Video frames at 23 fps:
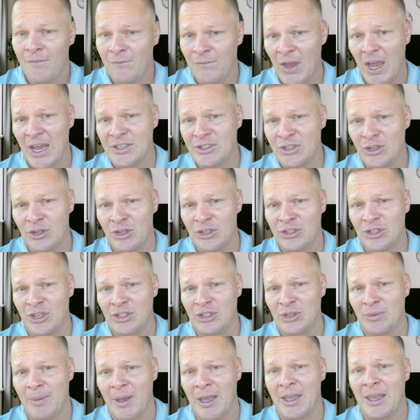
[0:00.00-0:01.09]
faster
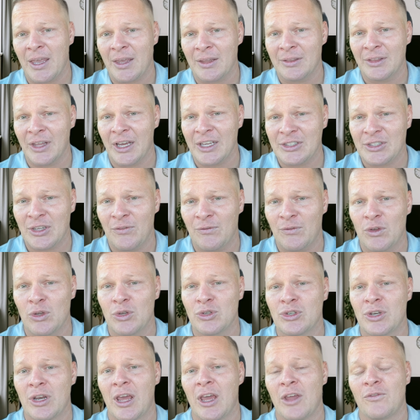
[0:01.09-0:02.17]
decision making, less
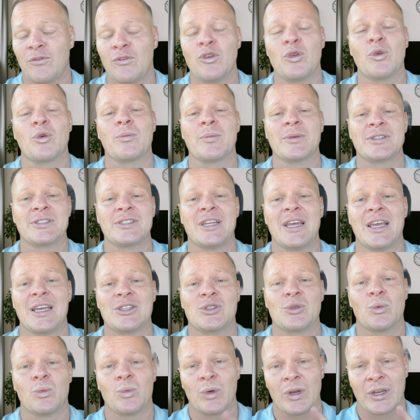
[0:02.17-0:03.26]
confusion, and fewer
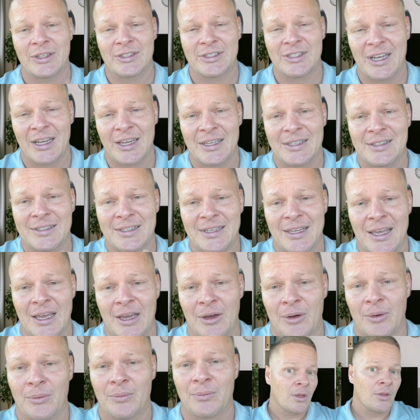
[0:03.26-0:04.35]
mistakes when seconds
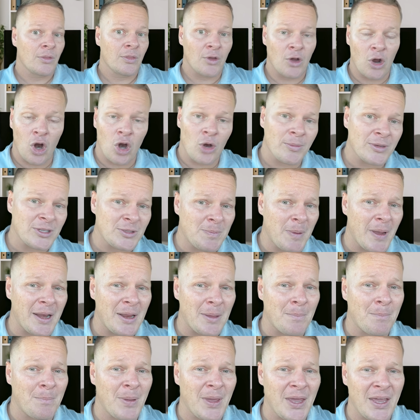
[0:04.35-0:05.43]
count. The Army's
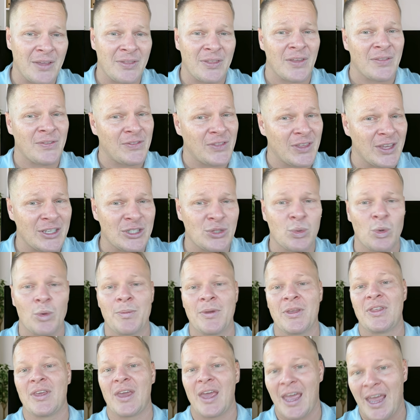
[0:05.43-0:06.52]
betting big that this will
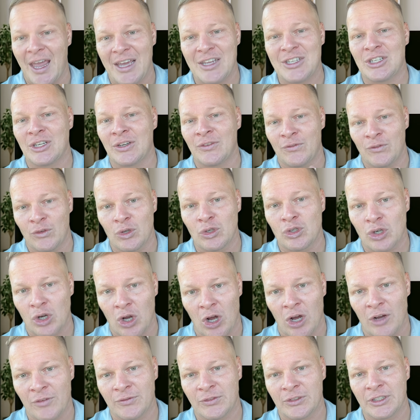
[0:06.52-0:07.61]
be the edge in future
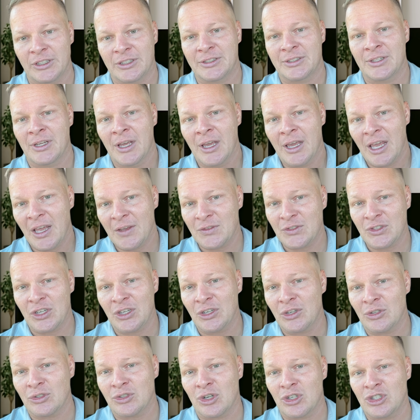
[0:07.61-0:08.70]
conflicts. If
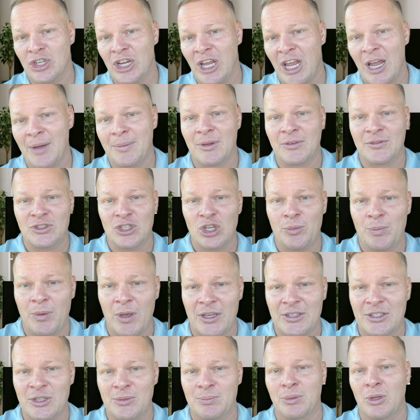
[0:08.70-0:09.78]
signals are jammed, if
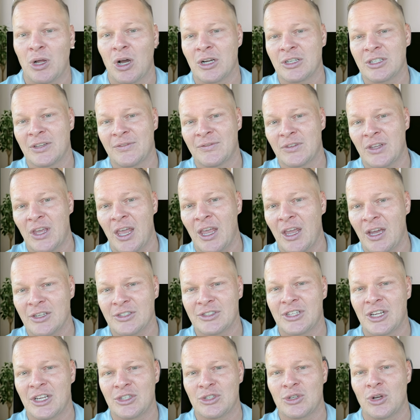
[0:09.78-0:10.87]
GPS is blocked, if chaos
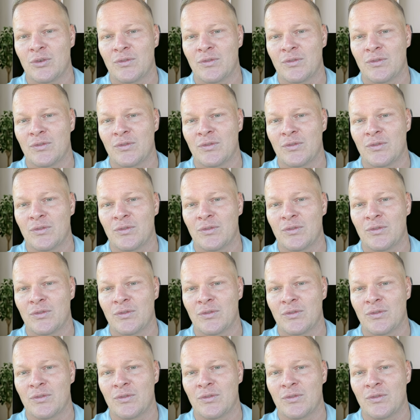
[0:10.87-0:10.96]
takes